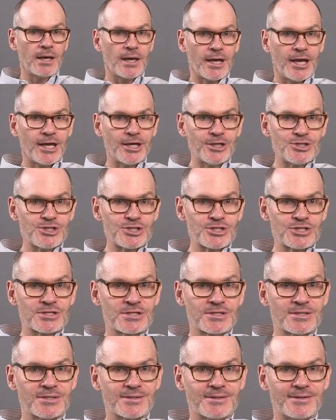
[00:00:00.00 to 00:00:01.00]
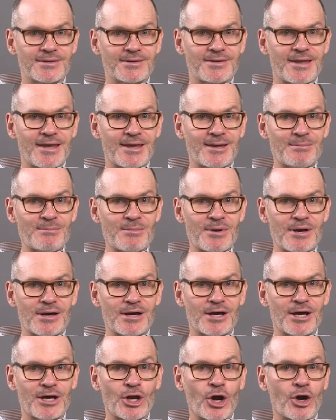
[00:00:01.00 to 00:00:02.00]
H, name
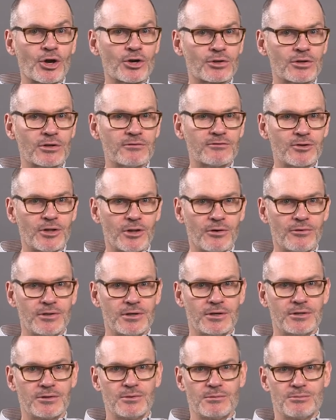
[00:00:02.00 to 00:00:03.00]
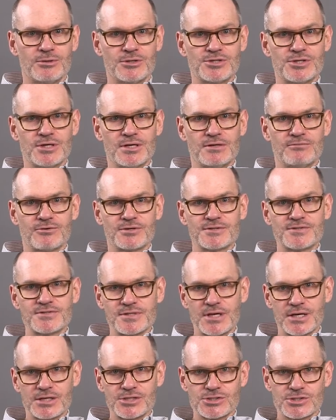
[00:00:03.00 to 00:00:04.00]
an article of clothing you appreciate for its
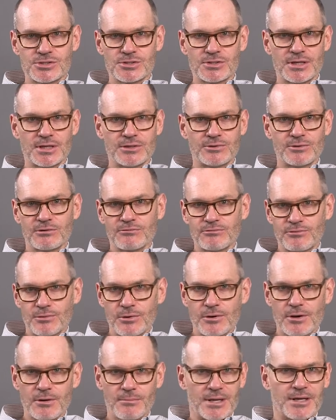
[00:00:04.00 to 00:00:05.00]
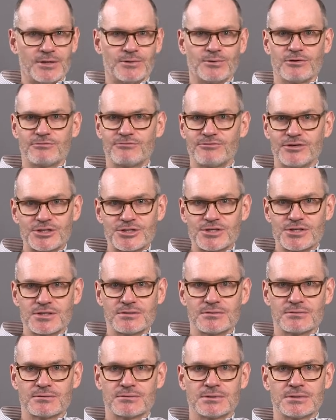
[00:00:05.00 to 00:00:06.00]
texture and or form and or function.
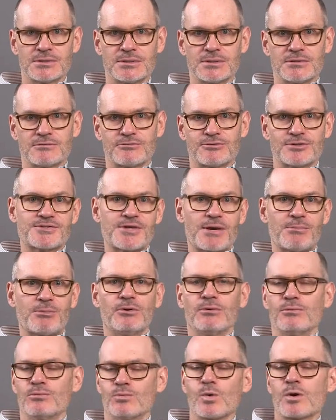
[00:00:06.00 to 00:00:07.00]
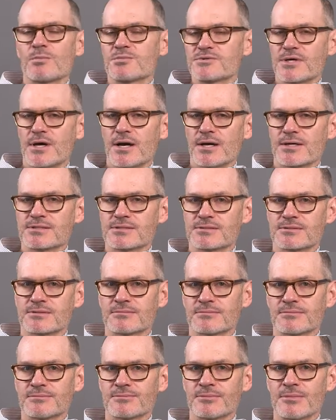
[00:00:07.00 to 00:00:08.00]
For example, warm socks.
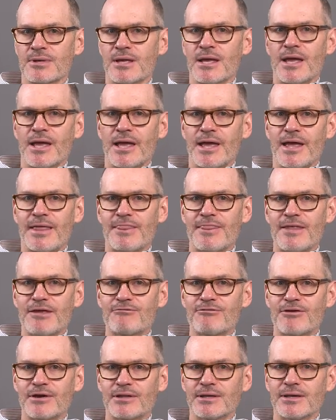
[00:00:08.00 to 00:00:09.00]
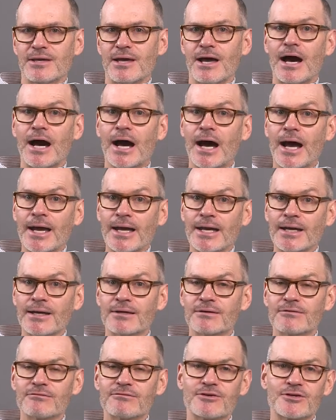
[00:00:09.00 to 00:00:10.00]
And then finally, I,
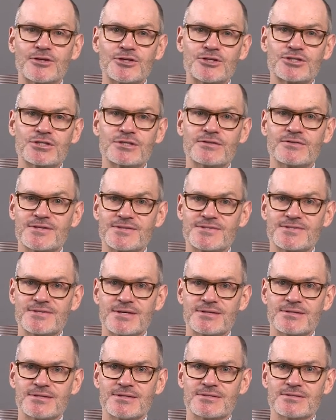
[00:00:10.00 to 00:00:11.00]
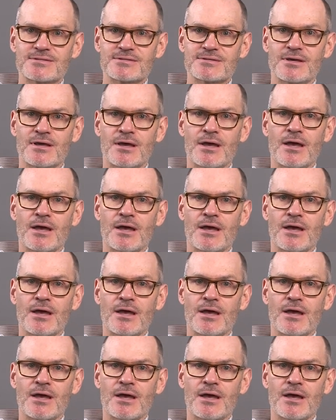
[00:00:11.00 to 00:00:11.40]
finish this sentence.